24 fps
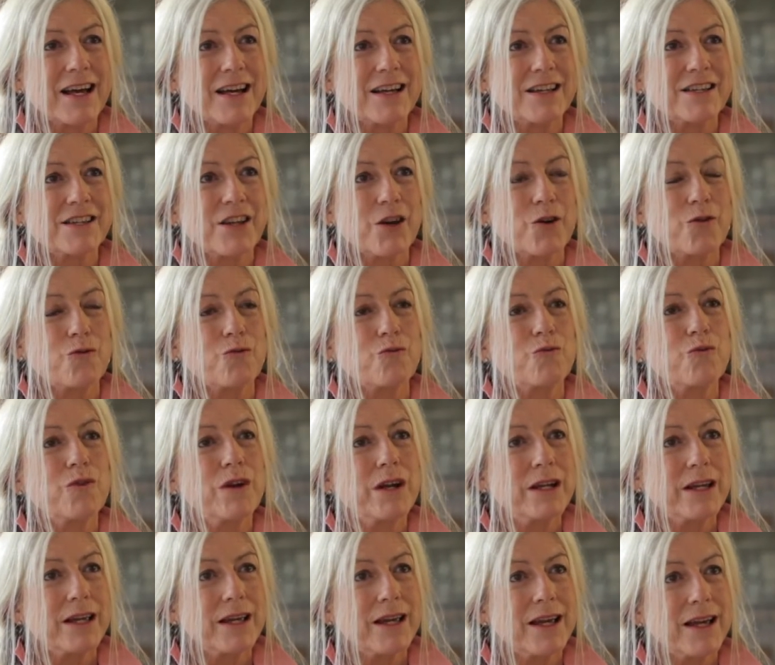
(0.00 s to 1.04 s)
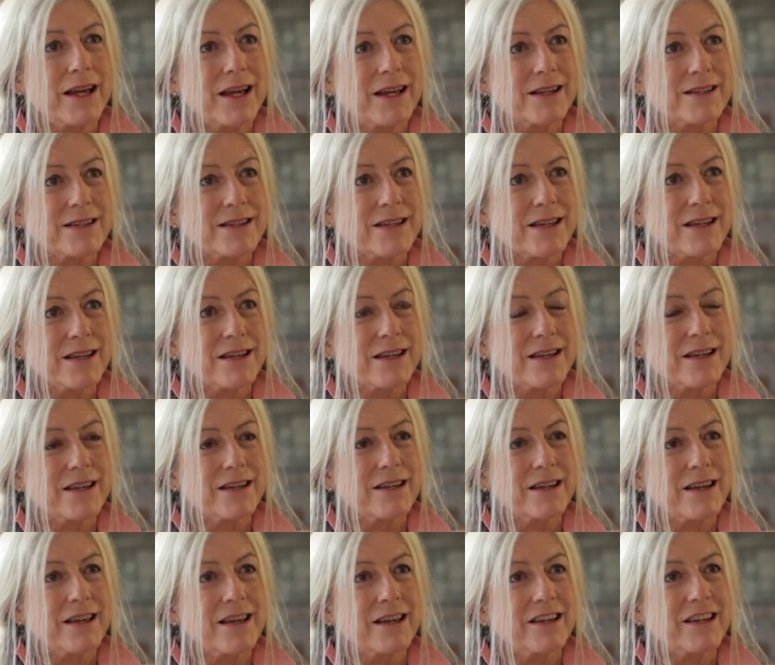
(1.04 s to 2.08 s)
So really,
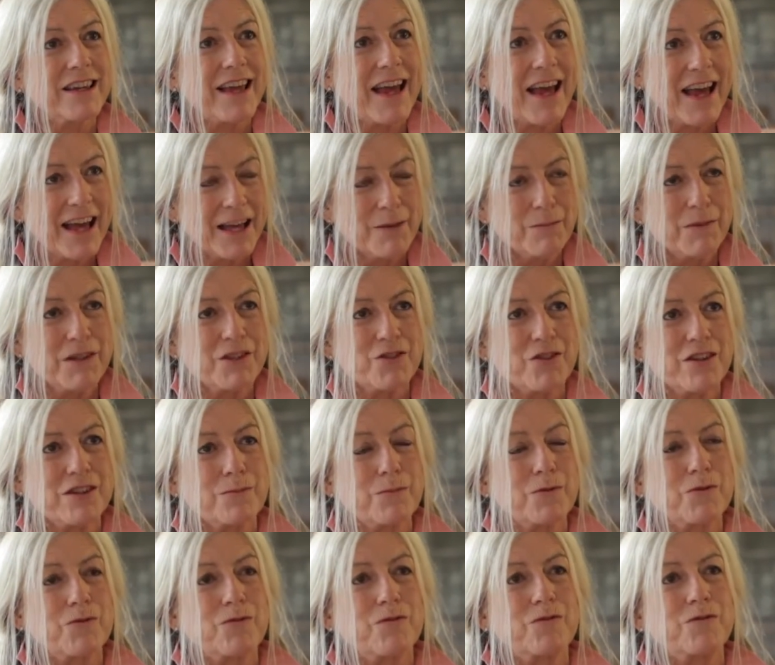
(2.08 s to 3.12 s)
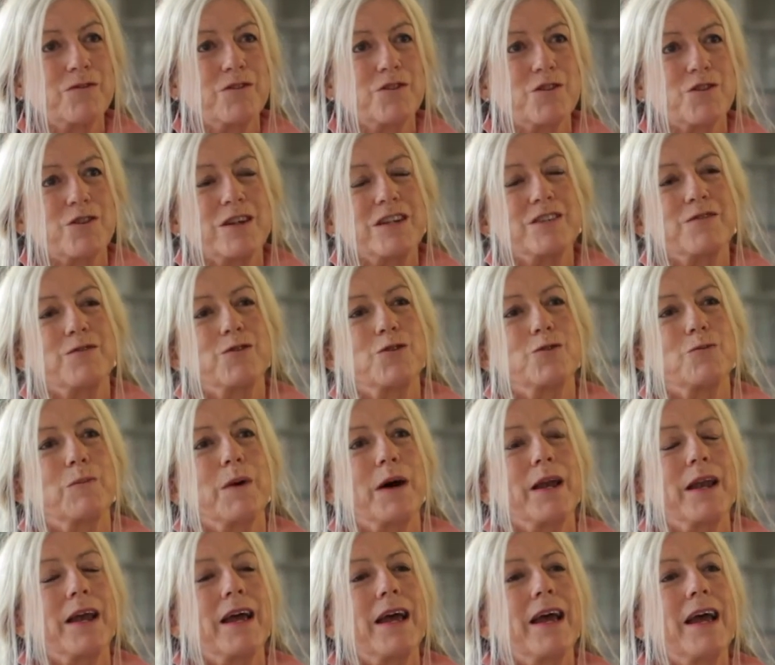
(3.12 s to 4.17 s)
it can be stressful,
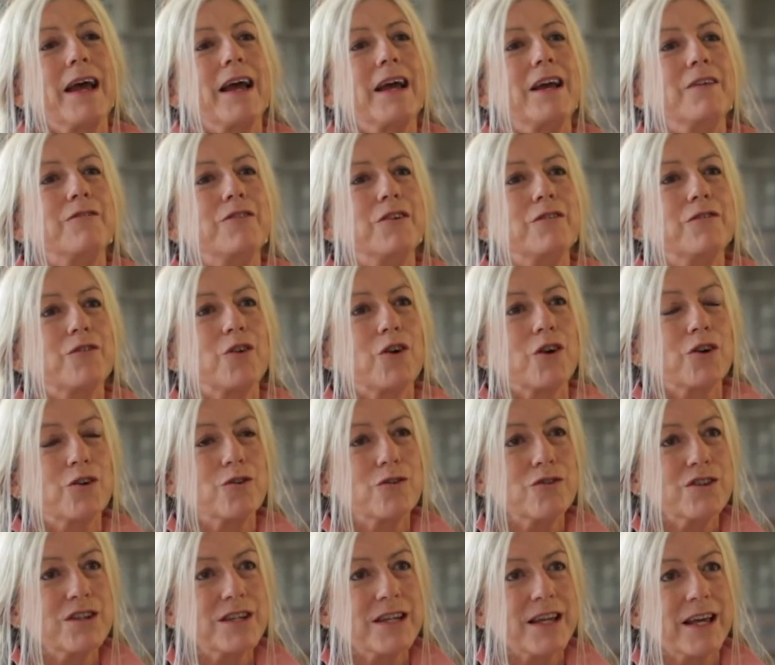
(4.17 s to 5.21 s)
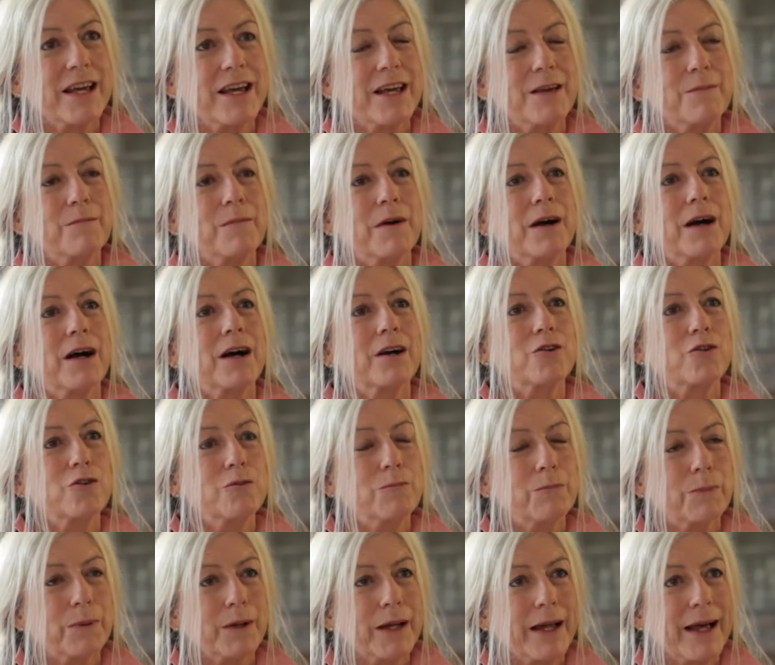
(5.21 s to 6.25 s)
but if you've got a good team, a
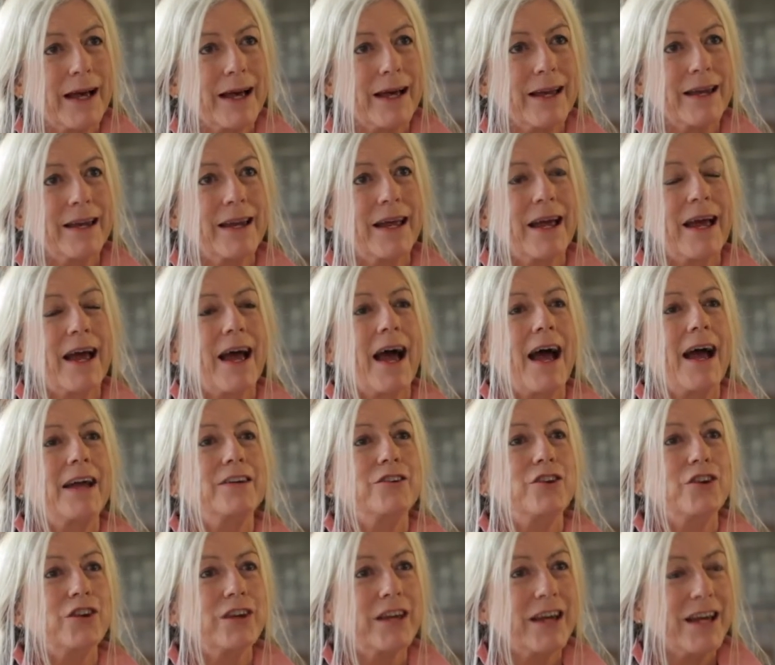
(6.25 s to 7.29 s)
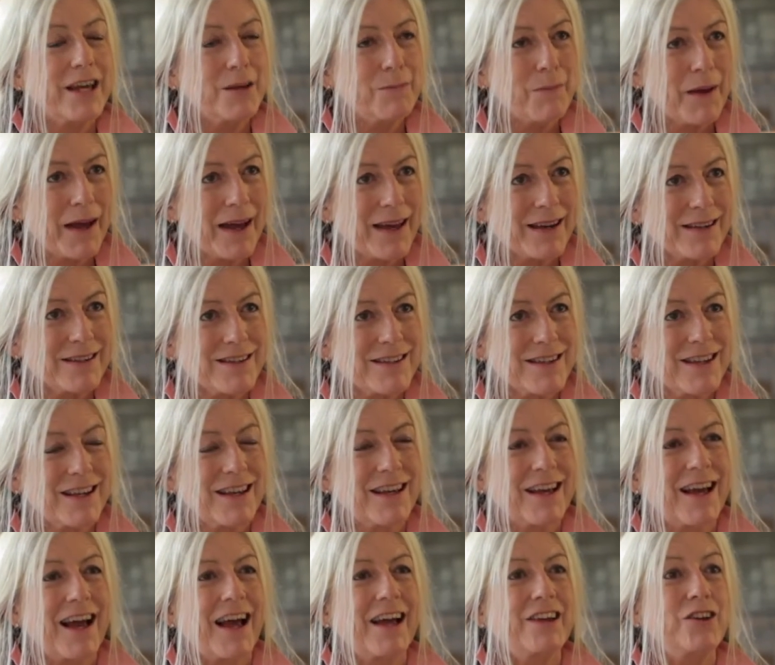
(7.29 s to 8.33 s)
good plan, and you keep at it,
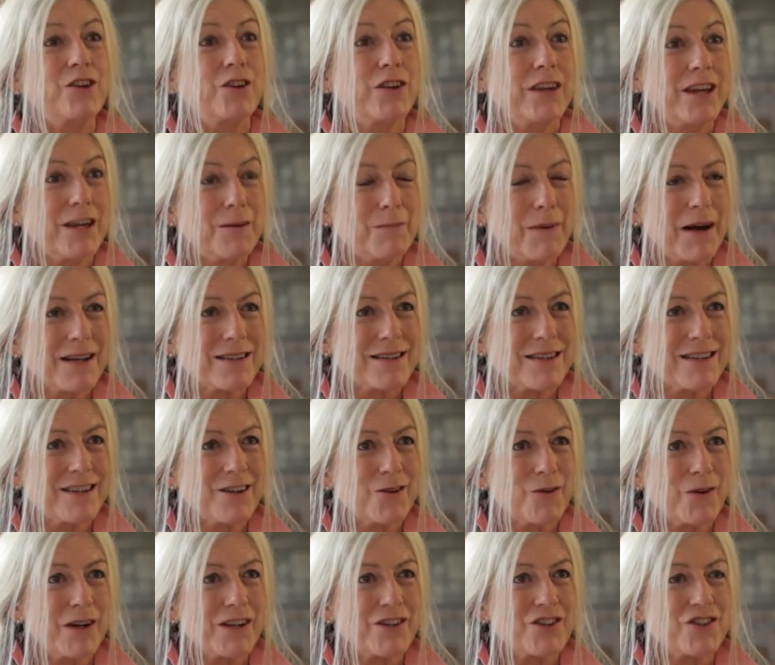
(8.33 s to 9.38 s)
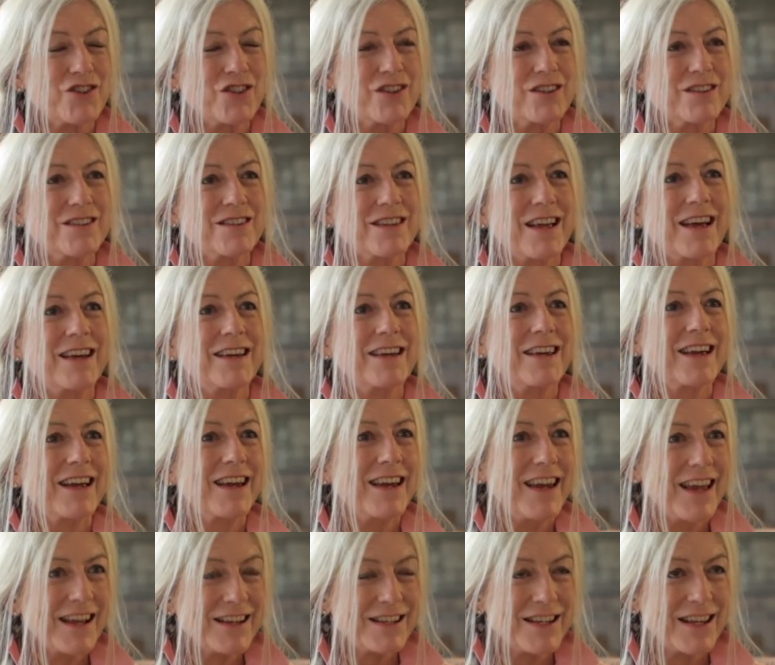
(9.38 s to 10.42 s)
and you keep asking questions and
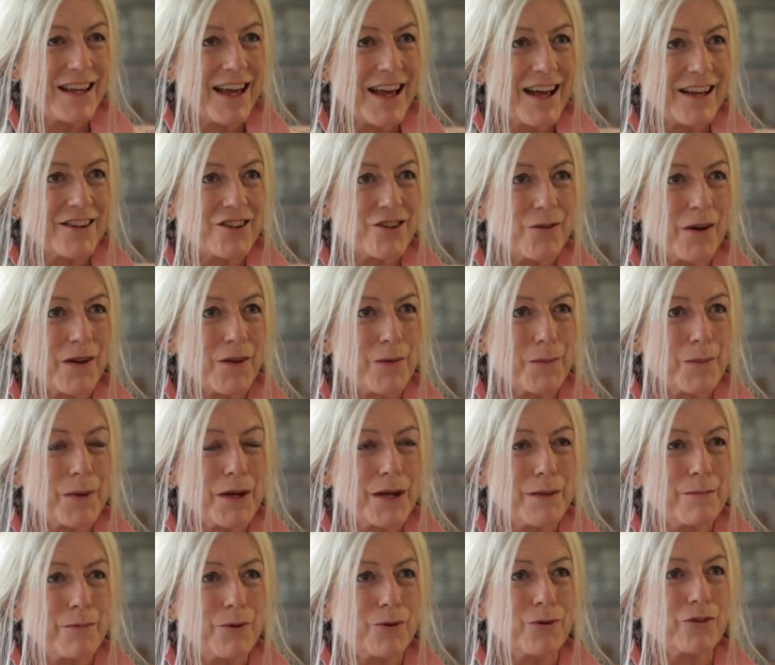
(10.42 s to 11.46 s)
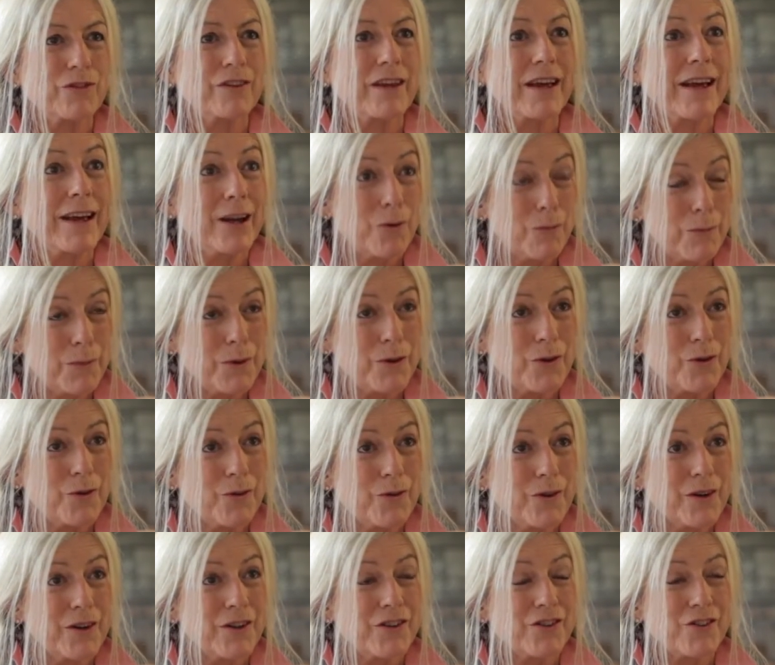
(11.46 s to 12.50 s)
connecting out to other people to help you
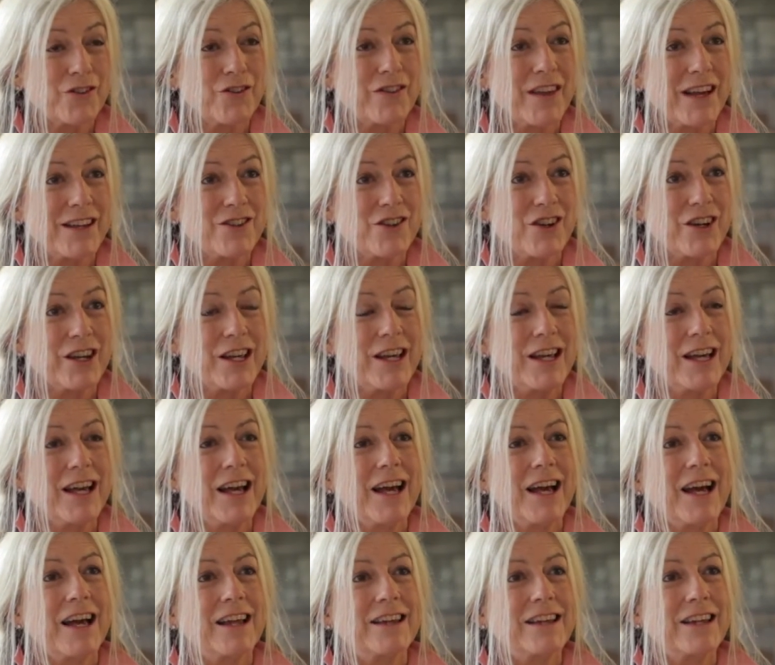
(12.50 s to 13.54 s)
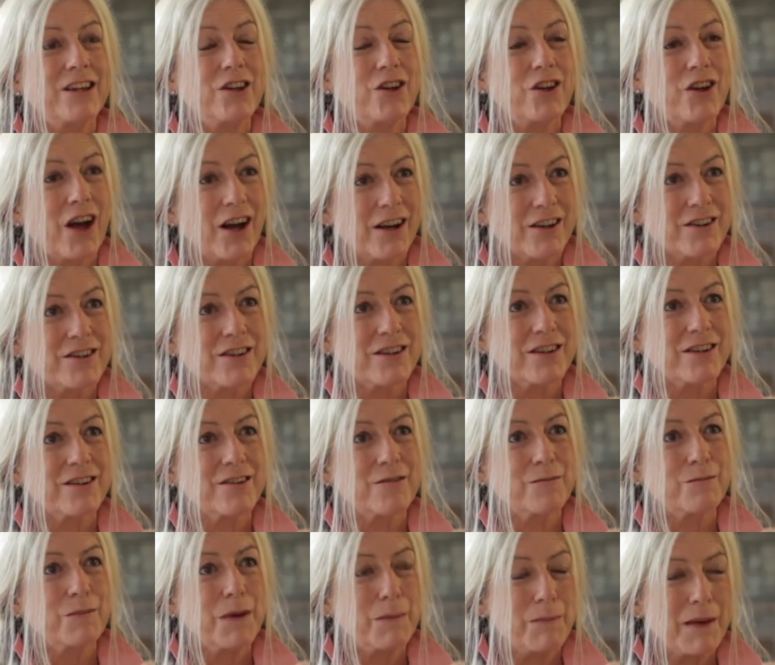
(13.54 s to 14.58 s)
through that journey, then you're going to
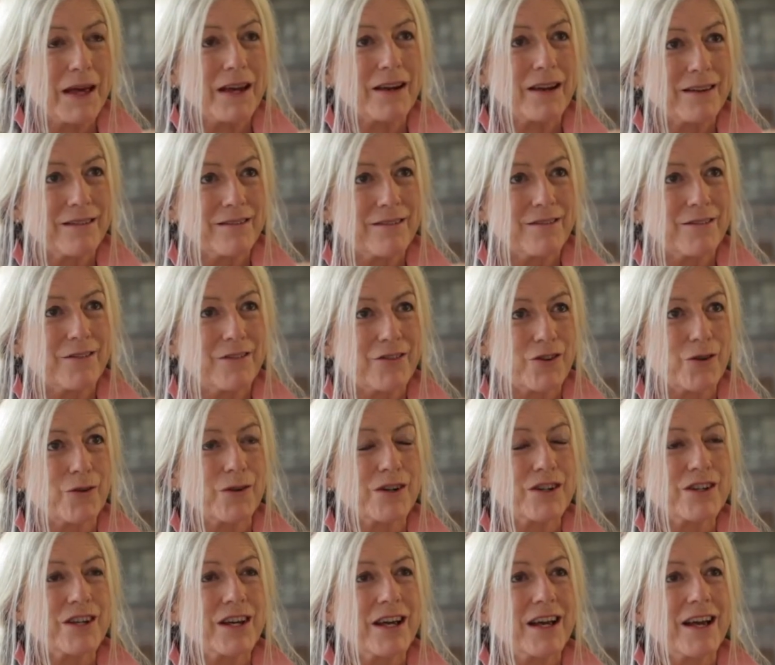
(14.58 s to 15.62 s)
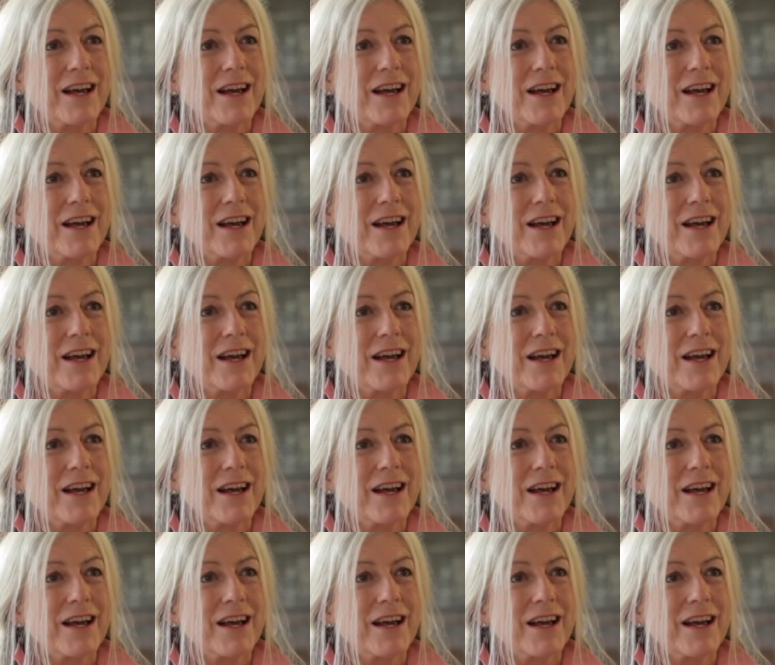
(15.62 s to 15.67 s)
be better through it.